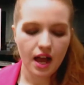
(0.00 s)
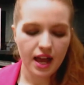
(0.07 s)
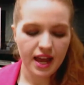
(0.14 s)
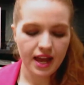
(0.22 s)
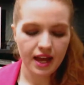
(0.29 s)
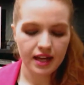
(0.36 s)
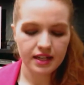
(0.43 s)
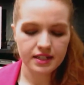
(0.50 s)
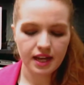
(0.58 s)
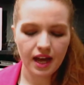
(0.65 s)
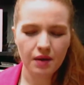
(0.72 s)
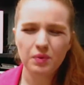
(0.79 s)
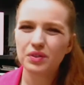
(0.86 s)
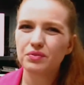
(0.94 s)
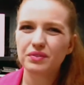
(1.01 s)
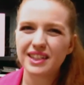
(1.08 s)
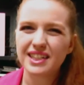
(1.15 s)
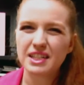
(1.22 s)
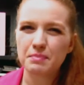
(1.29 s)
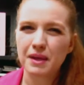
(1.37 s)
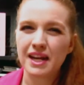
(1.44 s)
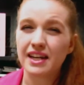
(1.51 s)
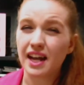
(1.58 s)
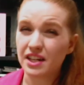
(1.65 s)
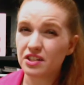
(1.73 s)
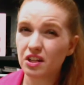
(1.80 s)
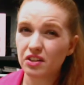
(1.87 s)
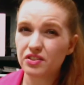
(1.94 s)
and I wouldn't really spend
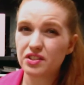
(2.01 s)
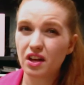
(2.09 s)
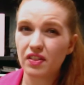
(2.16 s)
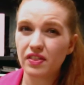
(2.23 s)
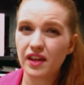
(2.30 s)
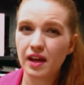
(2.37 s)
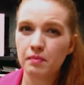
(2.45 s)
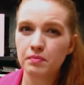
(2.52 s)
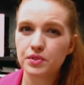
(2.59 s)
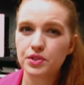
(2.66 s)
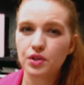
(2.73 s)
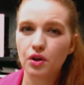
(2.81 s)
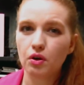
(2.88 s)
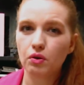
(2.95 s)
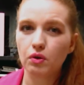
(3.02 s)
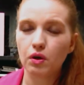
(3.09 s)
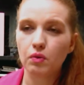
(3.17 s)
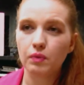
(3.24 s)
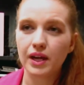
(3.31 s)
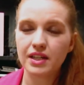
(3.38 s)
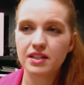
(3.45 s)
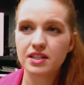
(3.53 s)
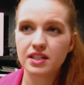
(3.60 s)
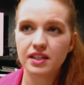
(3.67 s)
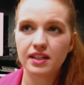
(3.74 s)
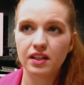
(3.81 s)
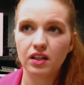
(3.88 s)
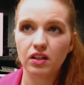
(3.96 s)
$9 on them, so wait
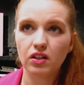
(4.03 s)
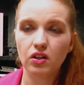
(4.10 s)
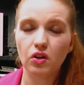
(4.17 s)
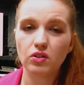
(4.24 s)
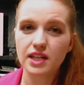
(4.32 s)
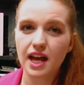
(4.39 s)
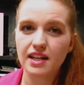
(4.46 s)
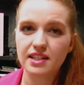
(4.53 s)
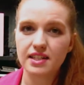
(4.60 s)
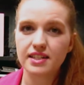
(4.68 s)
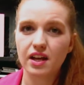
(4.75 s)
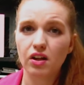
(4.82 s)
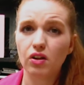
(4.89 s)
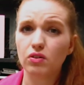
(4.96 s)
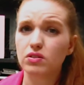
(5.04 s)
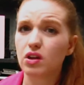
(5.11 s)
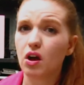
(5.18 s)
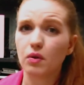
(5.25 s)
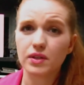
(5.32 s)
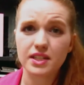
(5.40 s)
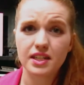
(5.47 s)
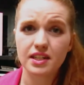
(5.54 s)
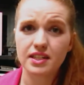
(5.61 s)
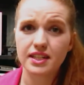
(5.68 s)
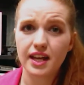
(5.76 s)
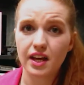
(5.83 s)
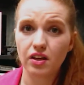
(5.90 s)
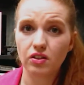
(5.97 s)
until Ulta has a sale. Ulta always does
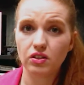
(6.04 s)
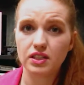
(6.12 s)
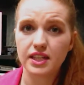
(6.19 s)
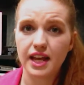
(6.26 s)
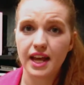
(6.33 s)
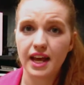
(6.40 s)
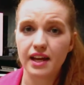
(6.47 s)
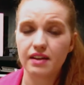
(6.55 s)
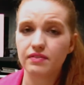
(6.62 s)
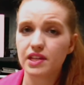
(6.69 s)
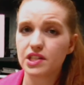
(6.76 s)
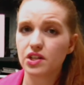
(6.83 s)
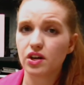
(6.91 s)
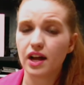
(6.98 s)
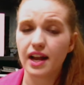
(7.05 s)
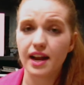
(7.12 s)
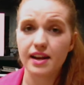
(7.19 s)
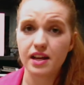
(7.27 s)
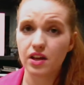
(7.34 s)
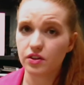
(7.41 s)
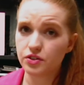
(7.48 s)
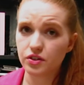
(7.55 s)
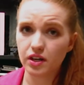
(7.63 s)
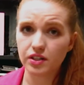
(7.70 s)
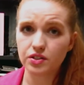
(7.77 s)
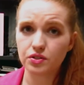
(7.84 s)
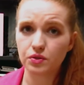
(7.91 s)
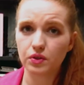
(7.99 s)
sales, and if these are at any other
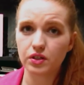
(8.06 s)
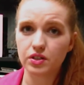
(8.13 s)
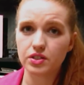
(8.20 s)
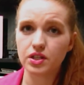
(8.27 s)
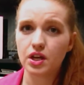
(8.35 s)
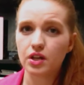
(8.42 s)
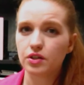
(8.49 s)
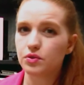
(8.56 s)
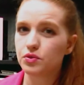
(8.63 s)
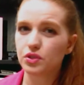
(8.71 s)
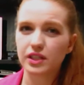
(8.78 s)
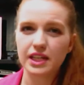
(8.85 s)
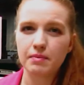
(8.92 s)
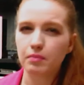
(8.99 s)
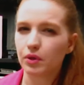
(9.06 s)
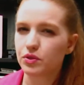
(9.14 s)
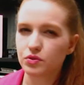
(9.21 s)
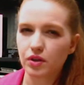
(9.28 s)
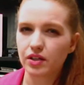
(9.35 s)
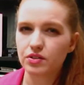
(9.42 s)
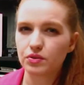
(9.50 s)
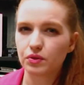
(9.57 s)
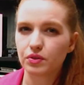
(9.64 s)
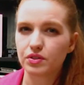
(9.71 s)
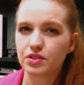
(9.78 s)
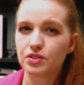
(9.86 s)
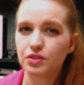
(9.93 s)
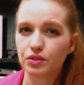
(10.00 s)
drugstores, usually most
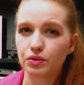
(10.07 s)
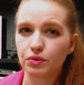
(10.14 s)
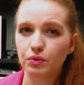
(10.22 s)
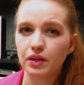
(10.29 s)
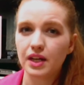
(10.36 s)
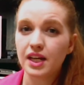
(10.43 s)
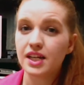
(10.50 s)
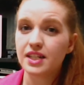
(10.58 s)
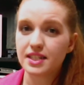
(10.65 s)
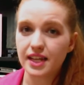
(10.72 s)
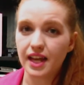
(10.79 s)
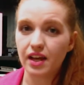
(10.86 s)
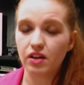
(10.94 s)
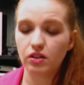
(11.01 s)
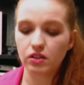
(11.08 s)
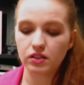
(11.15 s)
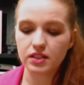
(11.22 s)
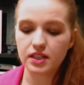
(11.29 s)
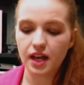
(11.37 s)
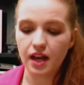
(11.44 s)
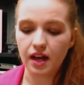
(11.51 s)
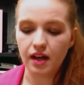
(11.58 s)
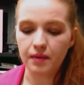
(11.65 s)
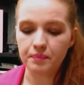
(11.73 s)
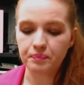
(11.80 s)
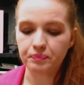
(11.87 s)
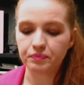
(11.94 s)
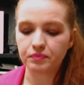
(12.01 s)
drugstores do sales.
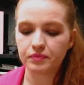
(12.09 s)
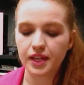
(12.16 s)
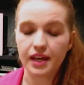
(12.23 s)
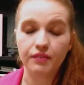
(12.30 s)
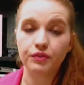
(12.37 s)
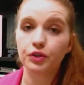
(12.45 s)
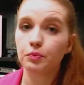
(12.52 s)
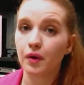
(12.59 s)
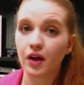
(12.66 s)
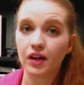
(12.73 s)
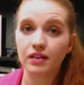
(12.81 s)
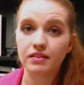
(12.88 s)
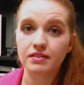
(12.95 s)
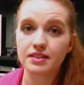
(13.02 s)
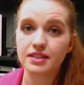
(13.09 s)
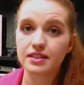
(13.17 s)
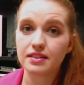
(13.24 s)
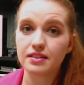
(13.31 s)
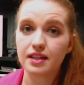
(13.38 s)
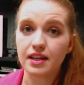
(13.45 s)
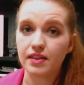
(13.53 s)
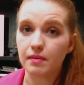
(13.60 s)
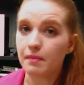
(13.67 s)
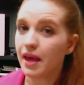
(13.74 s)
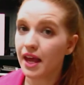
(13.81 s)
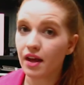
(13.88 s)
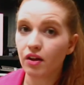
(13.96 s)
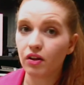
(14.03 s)
They have coupons in the
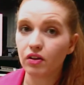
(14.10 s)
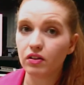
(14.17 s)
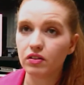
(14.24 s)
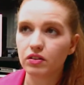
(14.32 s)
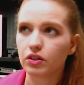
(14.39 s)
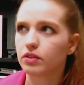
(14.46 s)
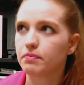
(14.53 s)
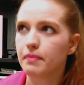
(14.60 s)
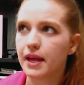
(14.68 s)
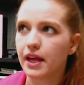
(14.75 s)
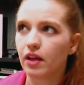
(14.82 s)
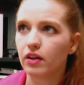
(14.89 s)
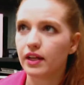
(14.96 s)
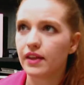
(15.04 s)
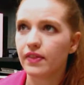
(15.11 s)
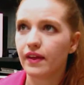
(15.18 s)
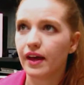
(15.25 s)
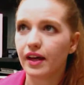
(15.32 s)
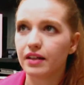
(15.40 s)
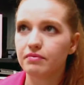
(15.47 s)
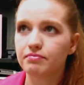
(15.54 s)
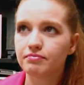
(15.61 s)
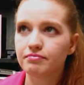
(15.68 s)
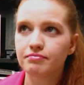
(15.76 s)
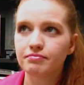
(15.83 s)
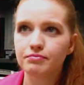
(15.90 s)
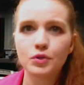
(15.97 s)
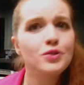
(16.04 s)
mail, in the
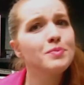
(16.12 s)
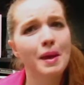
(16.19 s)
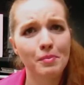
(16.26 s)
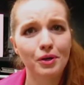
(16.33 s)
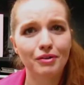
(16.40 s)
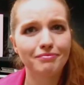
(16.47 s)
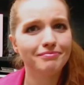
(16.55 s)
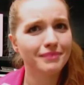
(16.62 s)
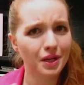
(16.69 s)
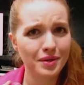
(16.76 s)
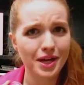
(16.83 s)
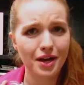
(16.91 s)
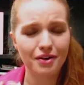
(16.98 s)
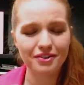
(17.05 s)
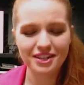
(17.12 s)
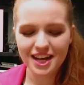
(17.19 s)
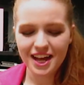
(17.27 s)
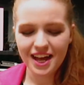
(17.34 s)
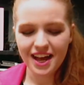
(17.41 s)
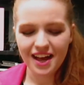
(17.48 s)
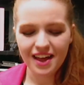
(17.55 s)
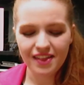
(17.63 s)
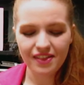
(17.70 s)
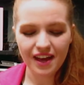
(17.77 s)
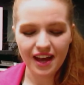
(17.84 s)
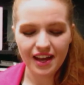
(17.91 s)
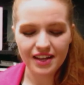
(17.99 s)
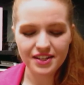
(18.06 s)
newspaper, there we go,
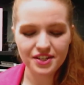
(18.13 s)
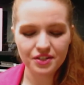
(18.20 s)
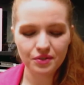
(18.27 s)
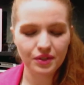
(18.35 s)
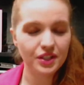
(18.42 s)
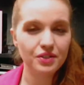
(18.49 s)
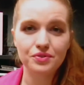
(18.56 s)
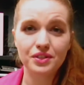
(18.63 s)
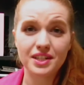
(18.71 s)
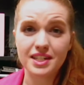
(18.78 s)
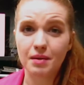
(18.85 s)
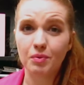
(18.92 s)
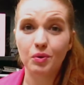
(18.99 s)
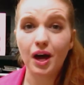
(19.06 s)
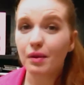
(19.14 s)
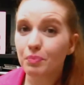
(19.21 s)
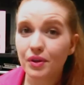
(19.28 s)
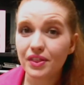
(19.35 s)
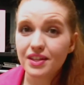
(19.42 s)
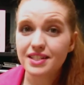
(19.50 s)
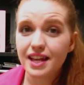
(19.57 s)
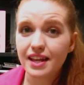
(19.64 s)
that you can usually double up with a